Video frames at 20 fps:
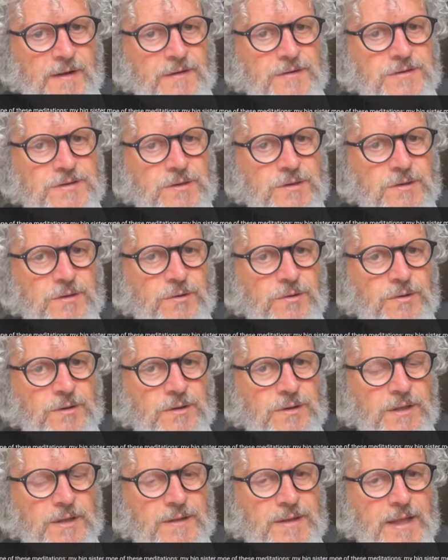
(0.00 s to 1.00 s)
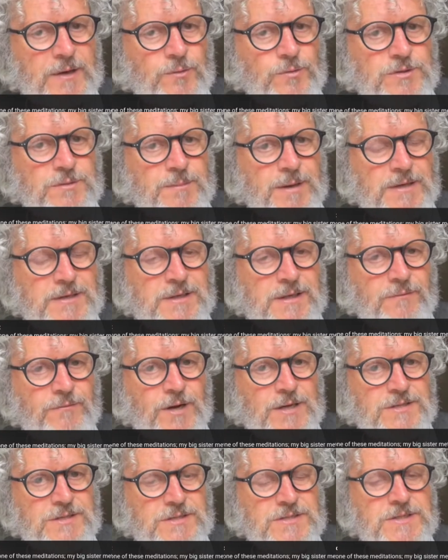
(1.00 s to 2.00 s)
so that automatically
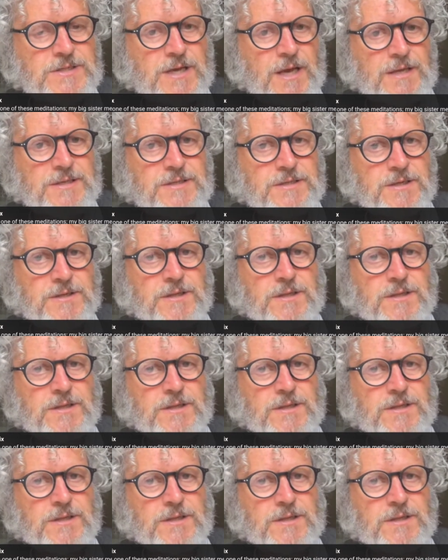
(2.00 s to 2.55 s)
raises the idea